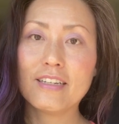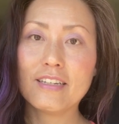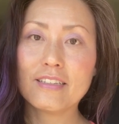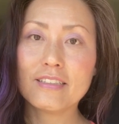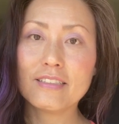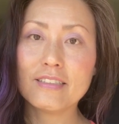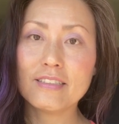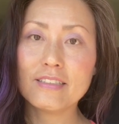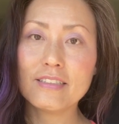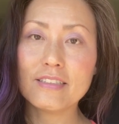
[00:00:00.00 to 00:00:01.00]

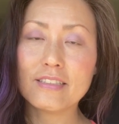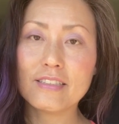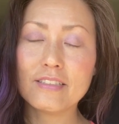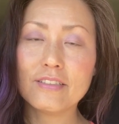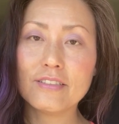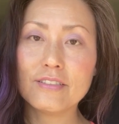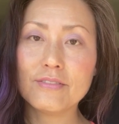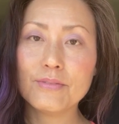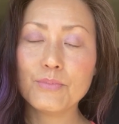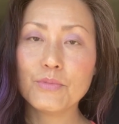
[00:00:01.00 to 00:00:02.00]
and it's the
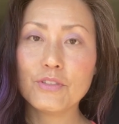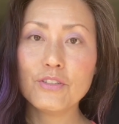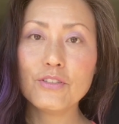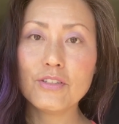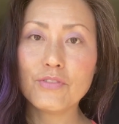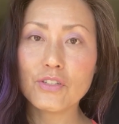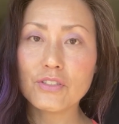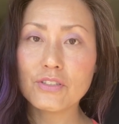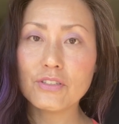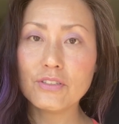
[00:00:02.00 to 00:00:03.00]

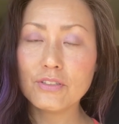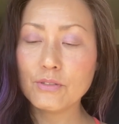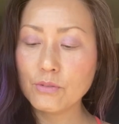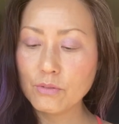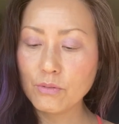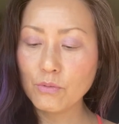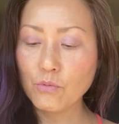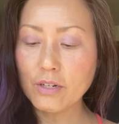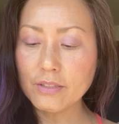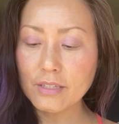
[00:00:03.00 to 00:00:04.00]
universal
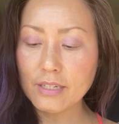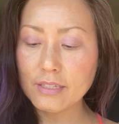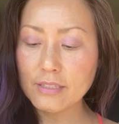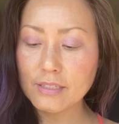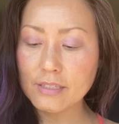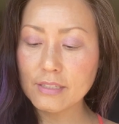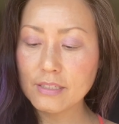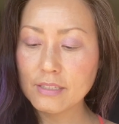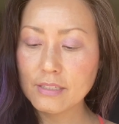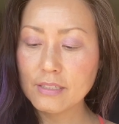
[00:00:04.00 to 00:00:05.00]
oneness
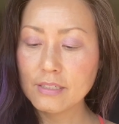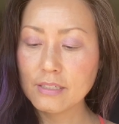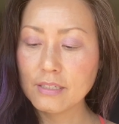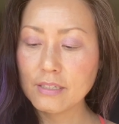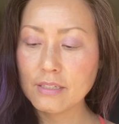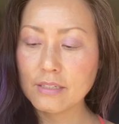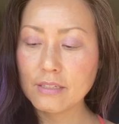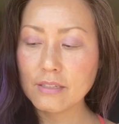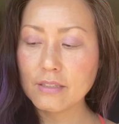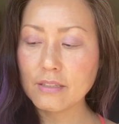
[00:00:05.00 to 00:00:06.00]

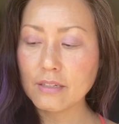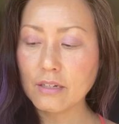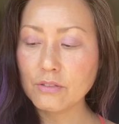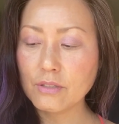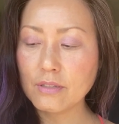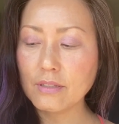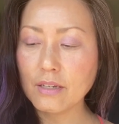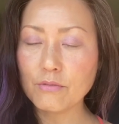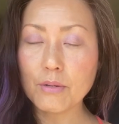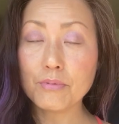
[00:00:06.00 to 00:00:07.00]
that
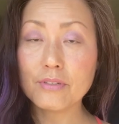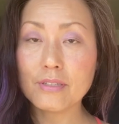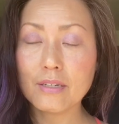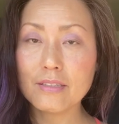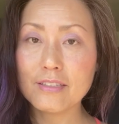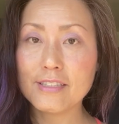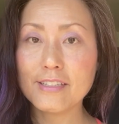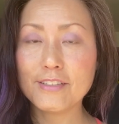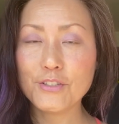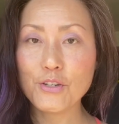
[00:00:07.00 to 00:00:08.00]
108 represents
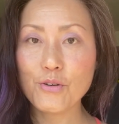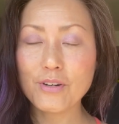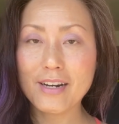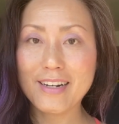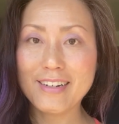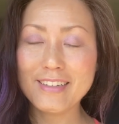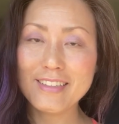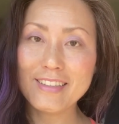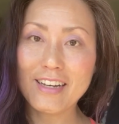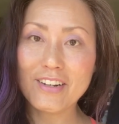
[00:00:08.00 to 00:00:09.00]
in yoga.
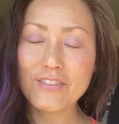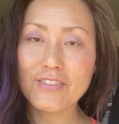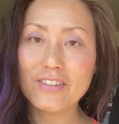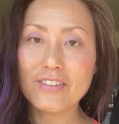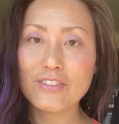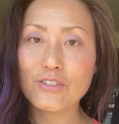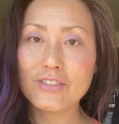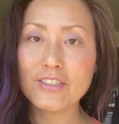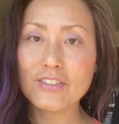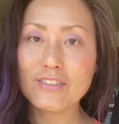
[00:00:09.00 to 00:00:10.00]
And a lot of the
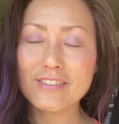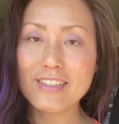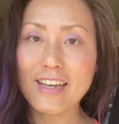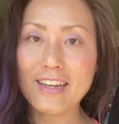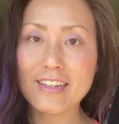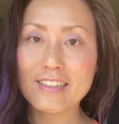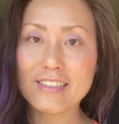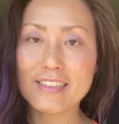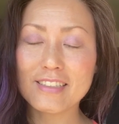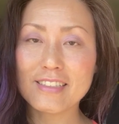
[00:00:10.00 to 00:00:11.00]
traditional
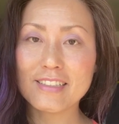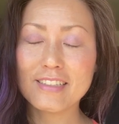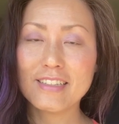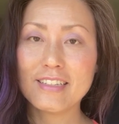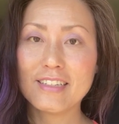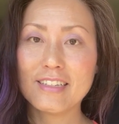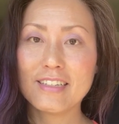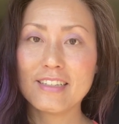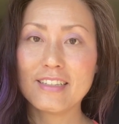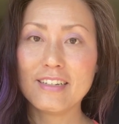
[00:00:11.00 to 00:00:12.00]
texts,
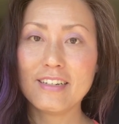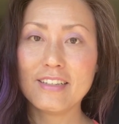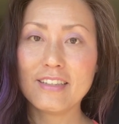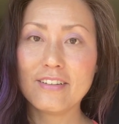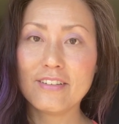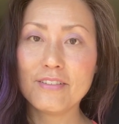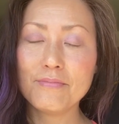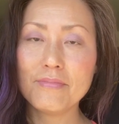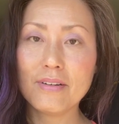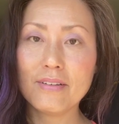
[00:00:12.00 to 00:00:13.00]
there
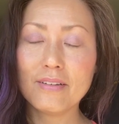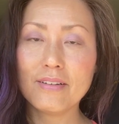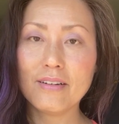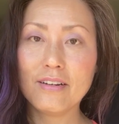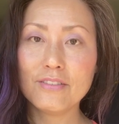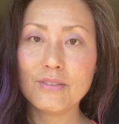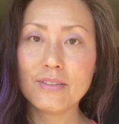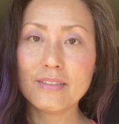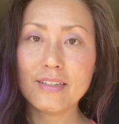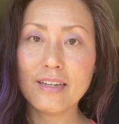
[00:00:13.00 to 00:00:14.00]
are
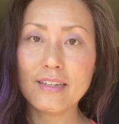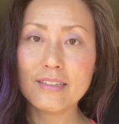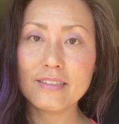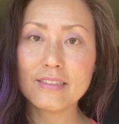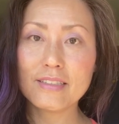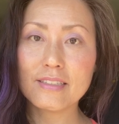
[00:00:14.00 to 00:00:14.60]
108